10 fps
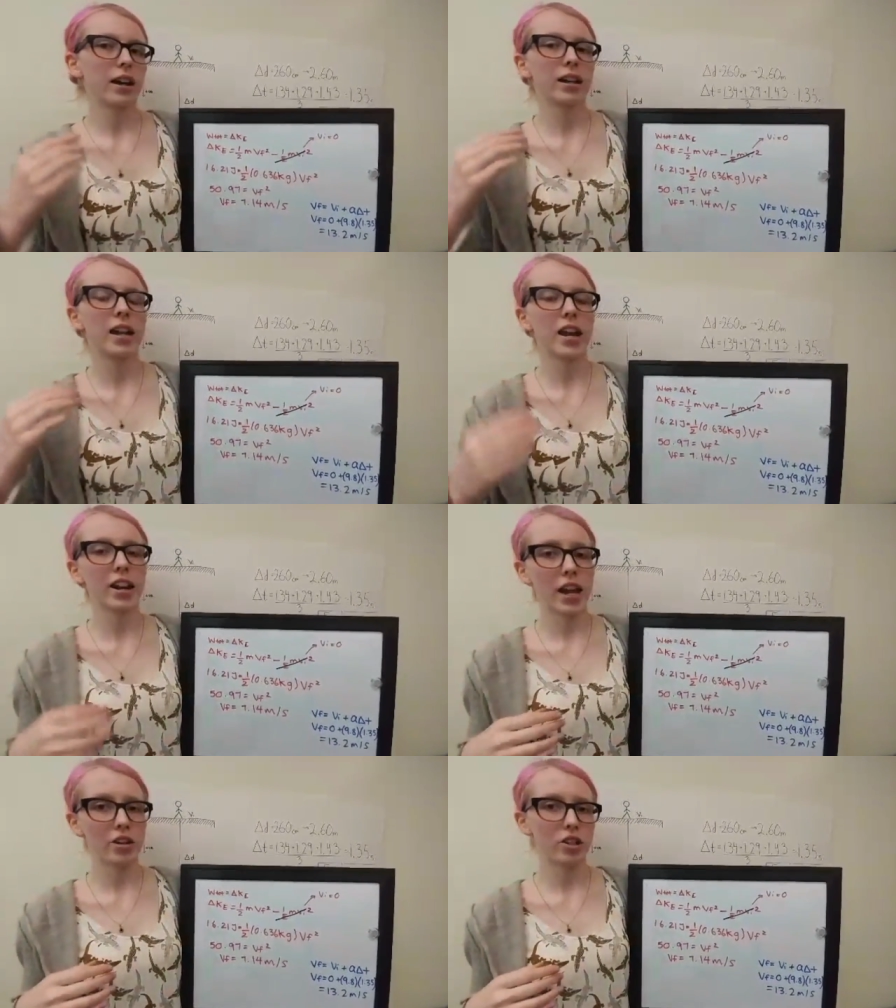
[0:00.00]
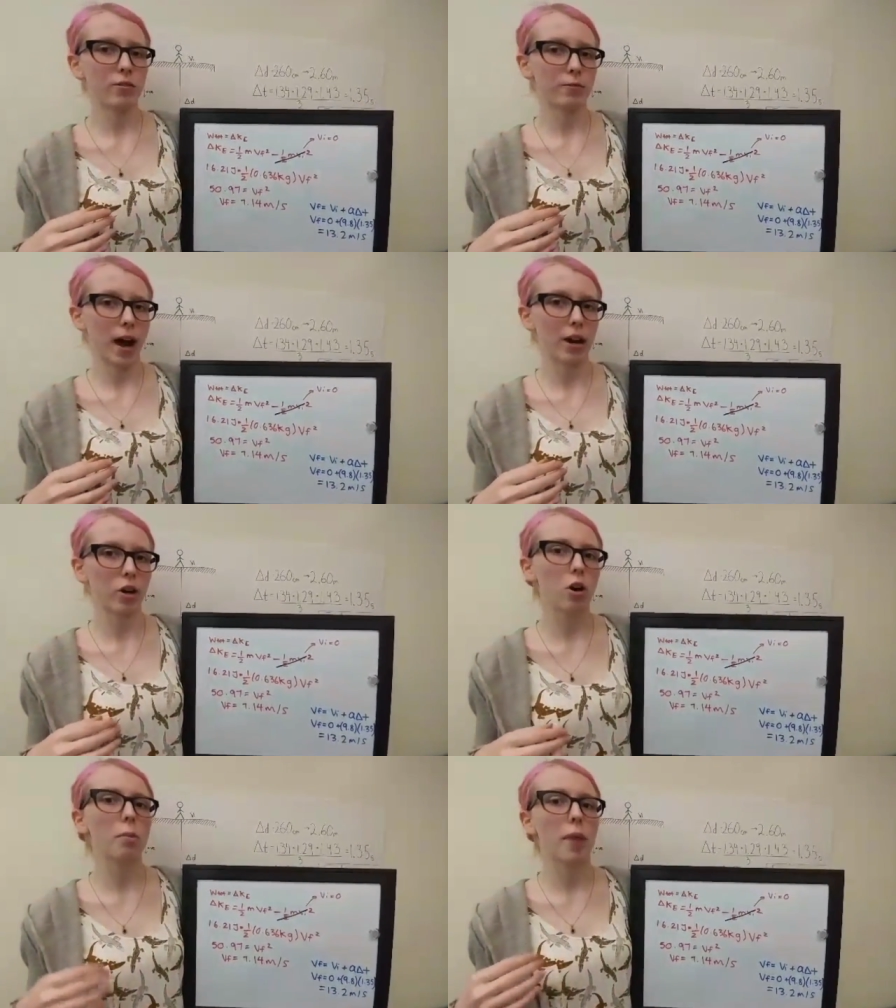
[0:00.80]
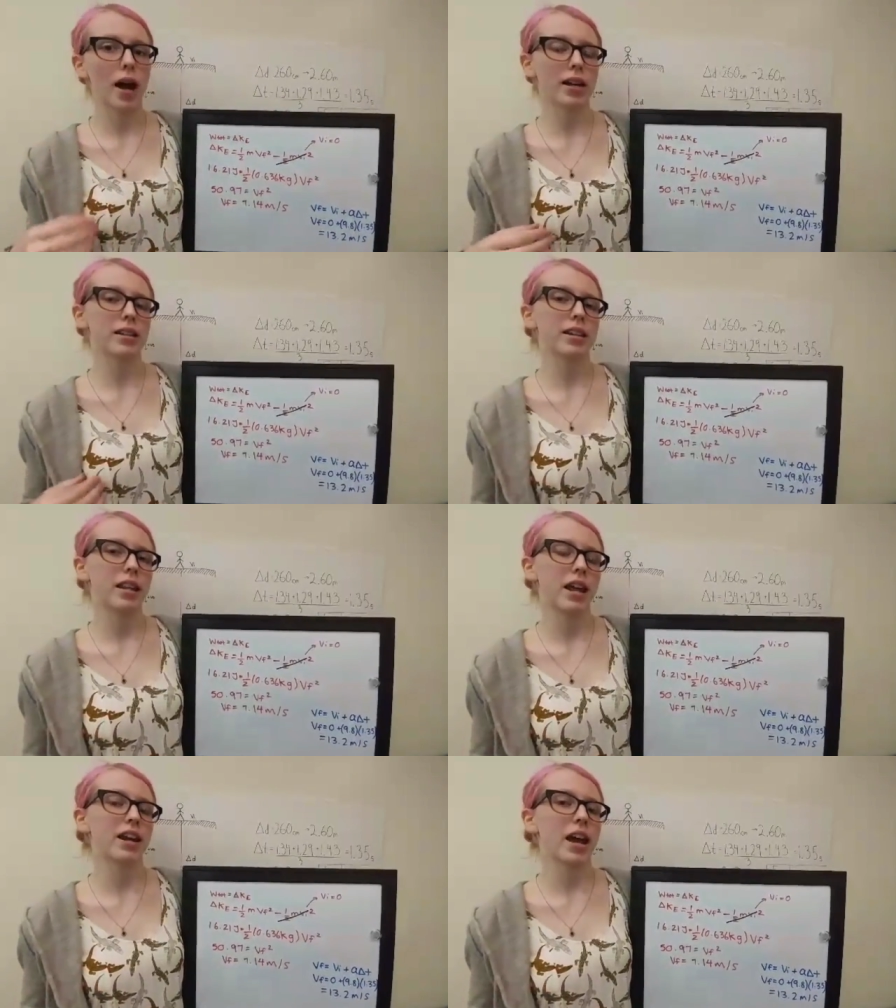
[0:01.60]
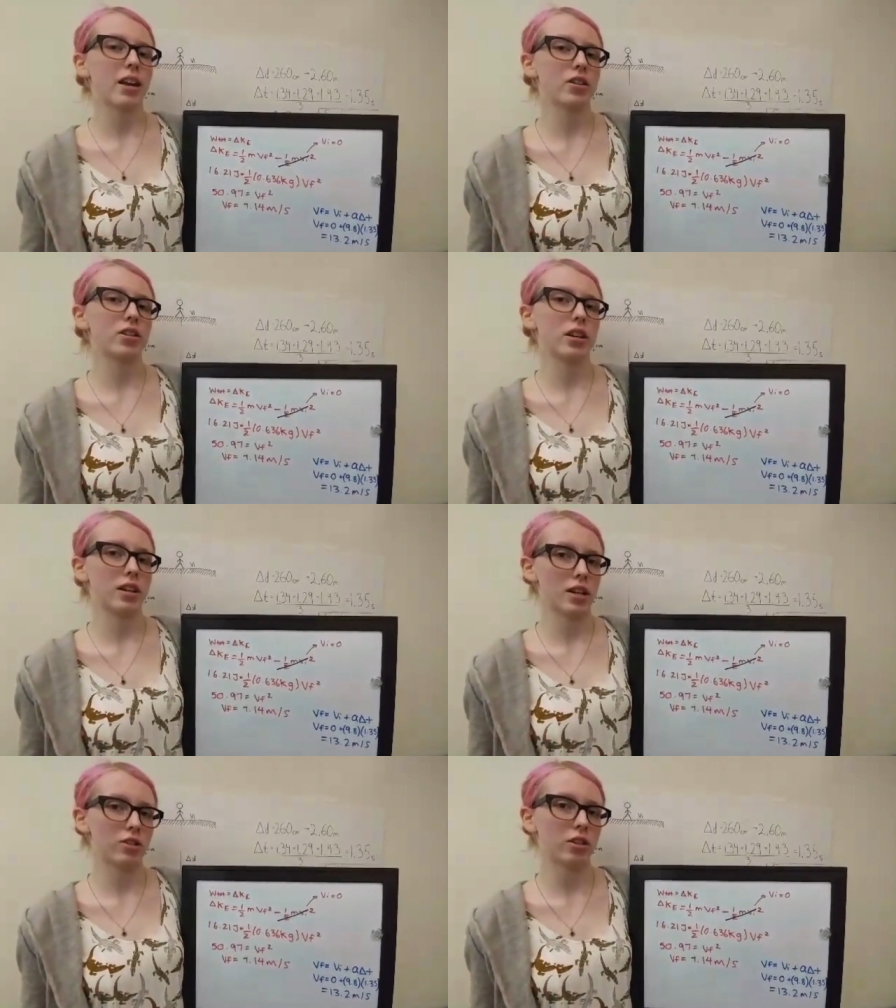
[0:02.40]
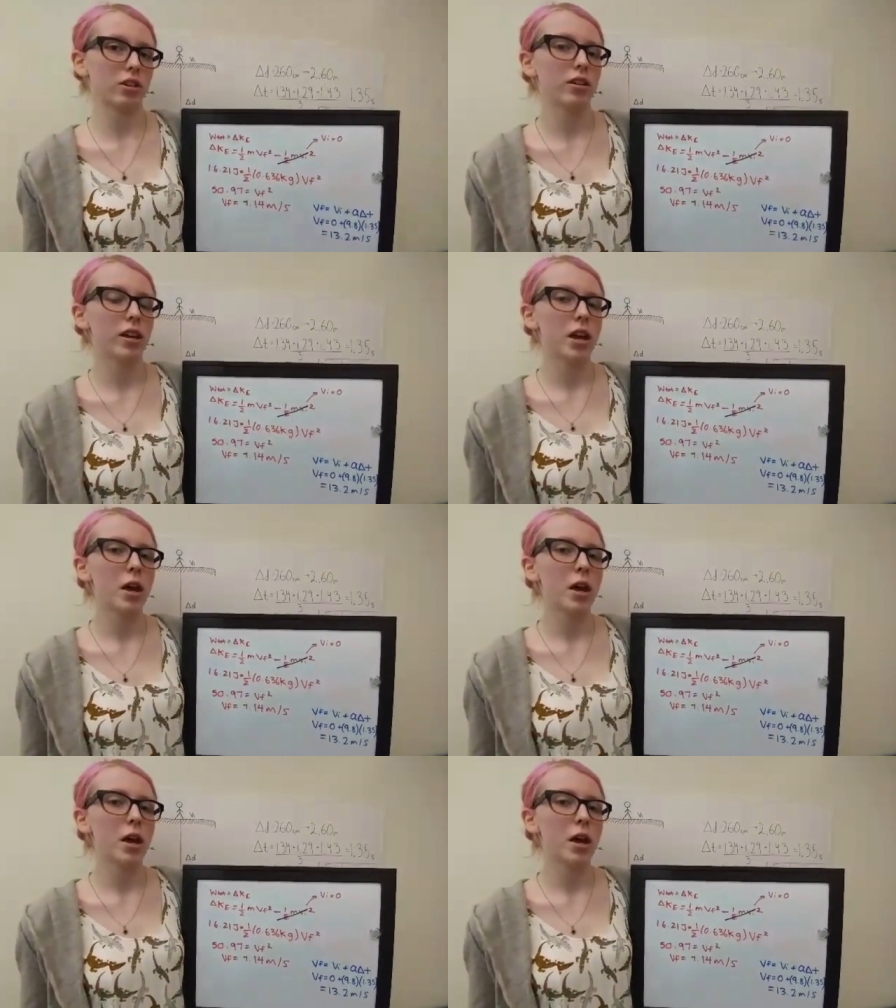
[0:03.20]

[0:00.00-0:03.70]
kinetic energy final minus kinetic energy initial,